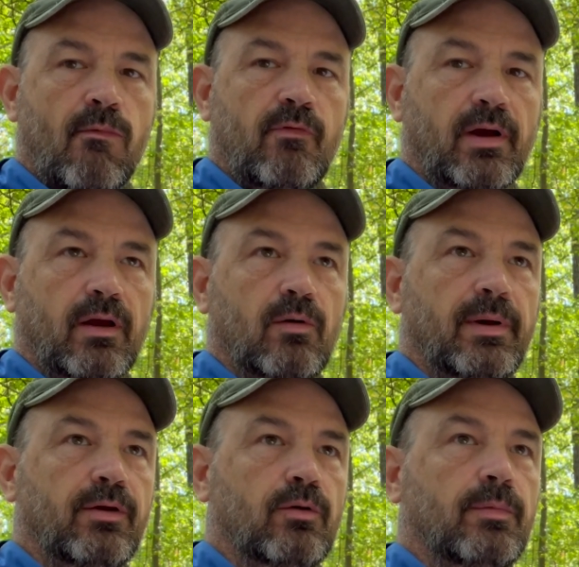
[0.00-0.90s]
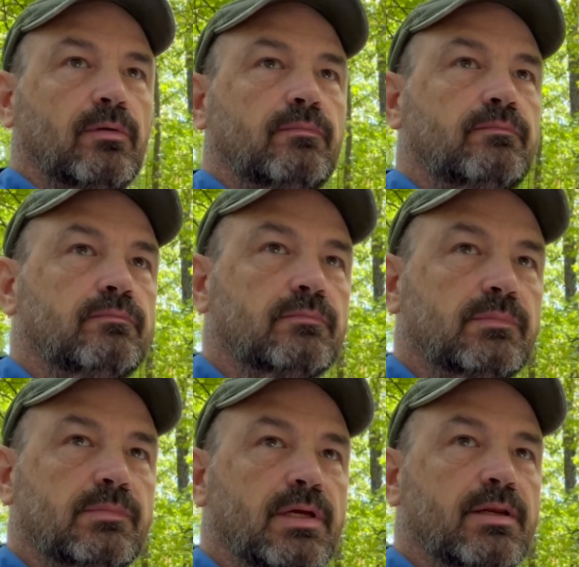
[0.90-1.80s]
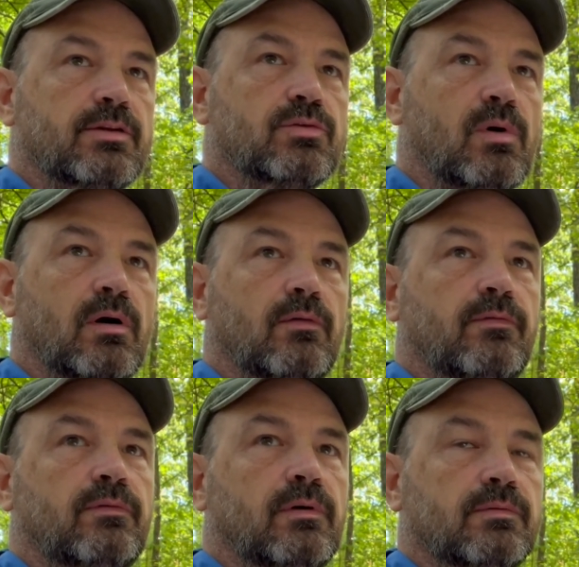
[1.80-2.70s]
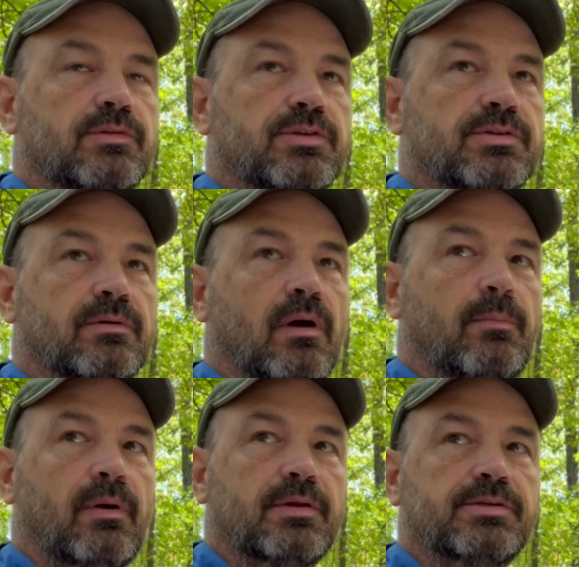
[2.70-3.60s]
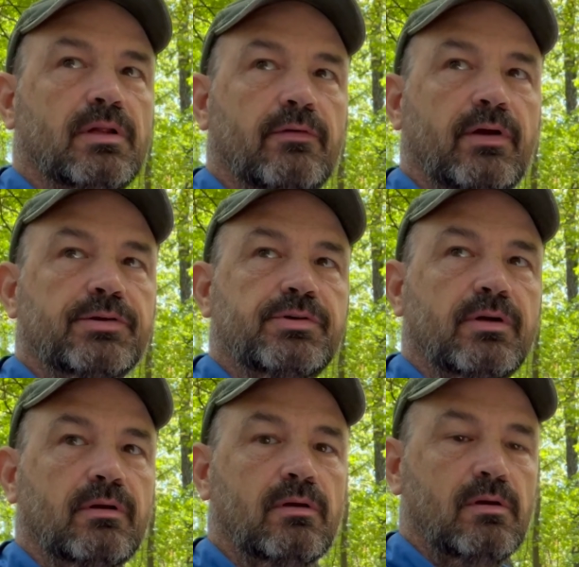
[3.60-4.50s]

if I go my normal 10 to 12, I'll probably still have extra.